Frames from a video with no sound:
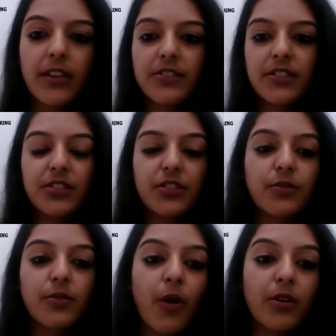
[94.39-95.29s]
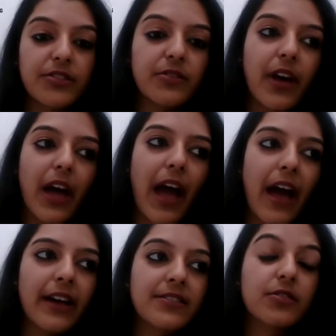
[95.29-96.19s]
CityU also
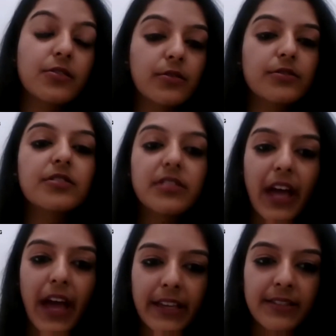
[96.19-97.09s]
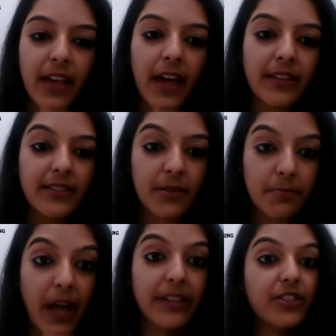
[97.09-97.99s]
has good ties and
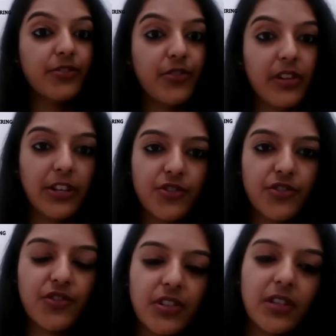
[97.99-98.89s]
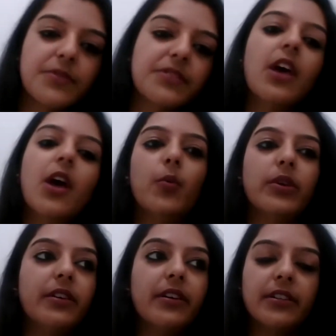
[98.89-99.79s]
symbiotic relationships
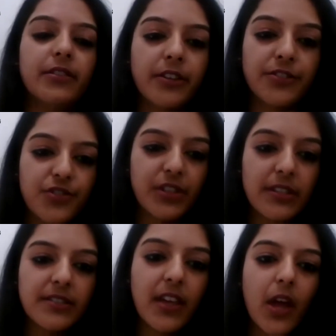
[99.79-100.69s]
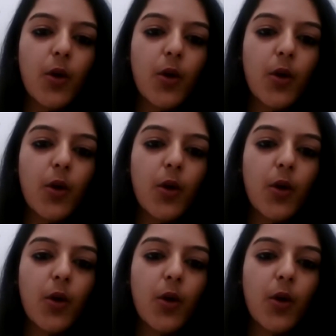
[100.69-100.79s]
with the industries,